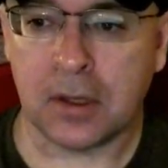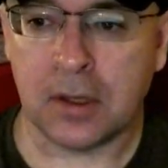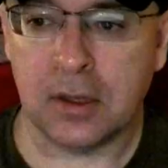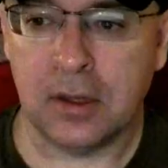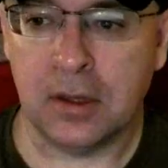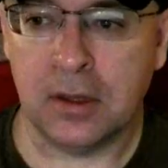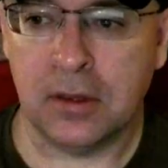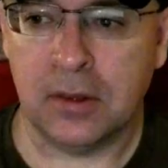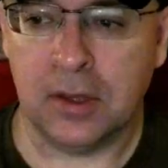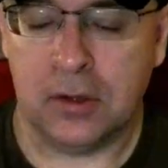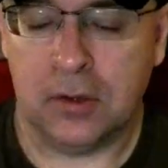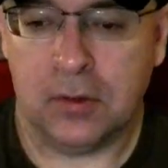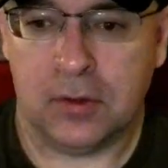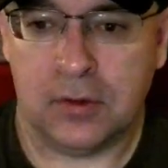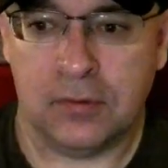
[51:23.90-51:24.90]
then you
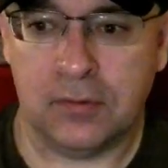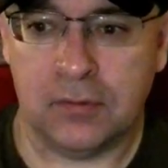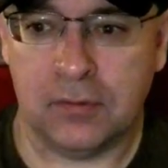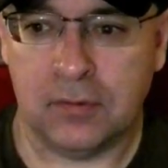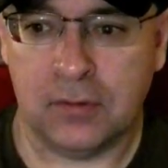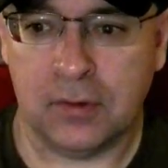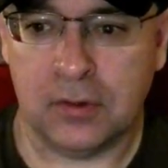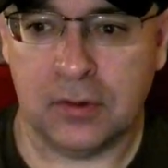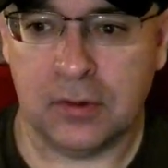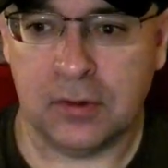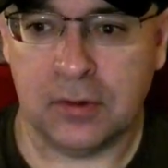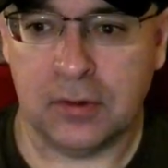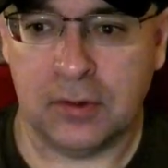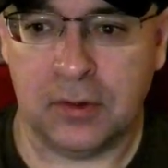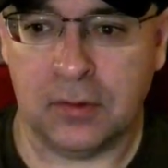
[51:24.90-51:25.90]
can
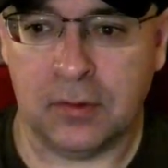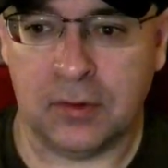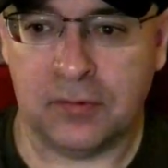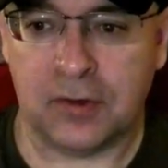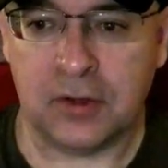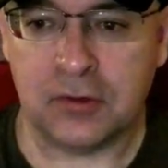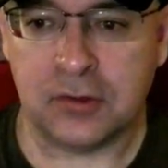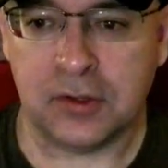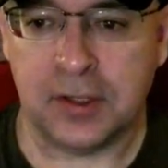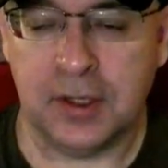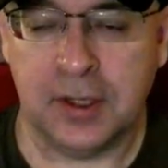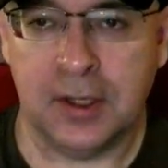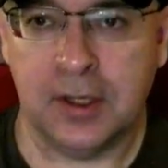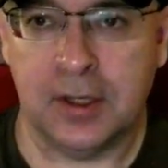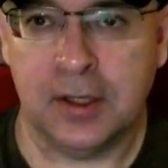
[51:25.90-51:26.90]
essentially
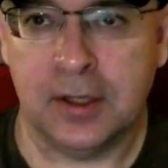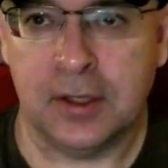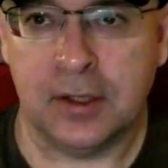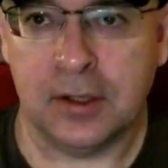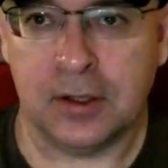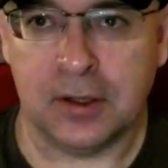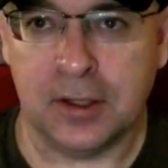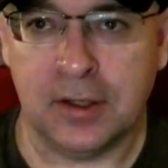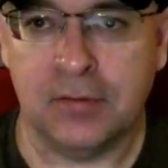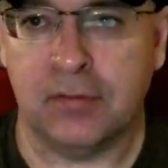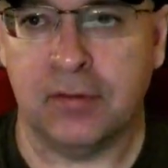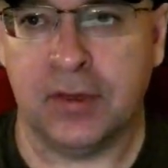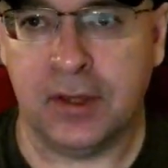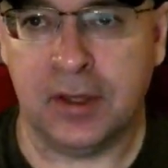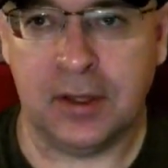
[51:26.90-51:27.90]
live
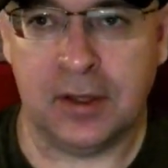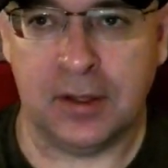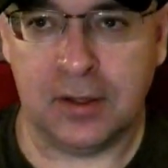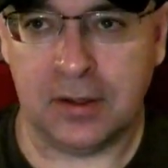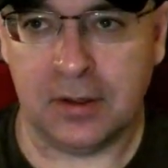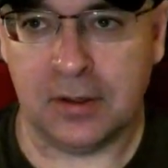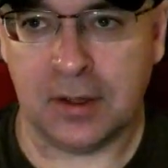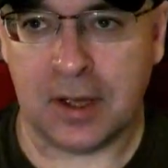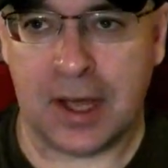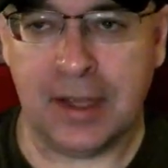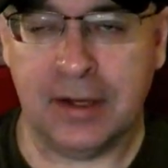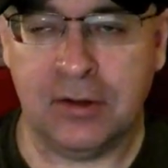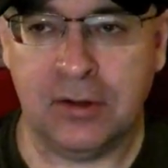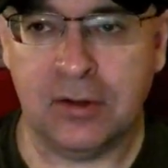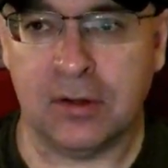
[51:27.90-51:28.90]
the ideal
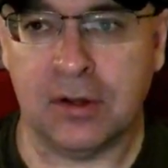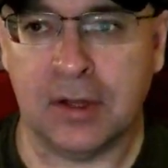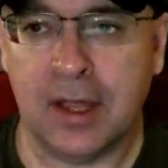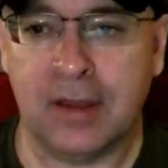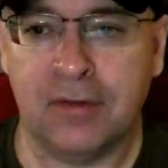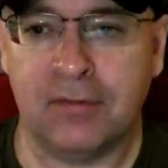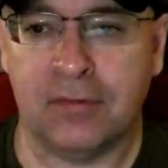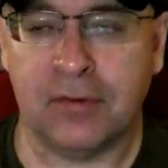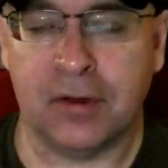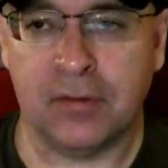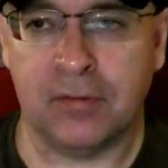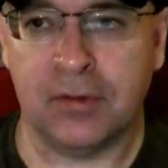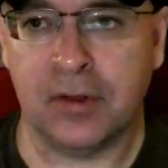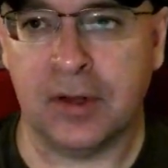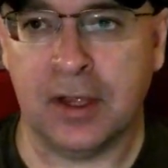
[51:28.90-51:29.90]
life of the
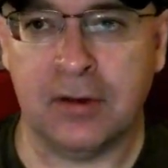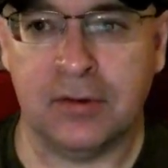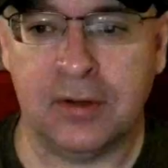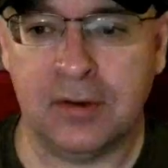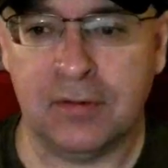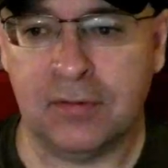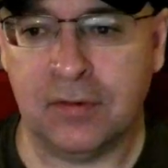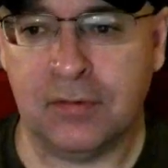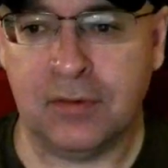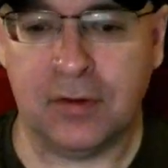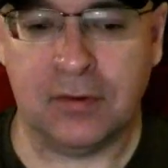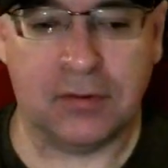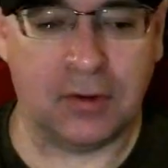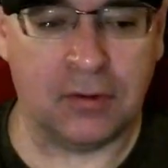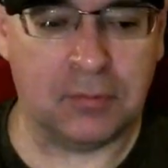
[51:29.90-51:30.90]
1950s
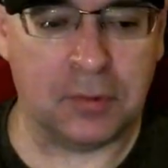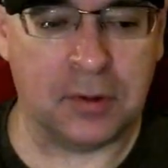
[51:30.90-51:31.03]
husband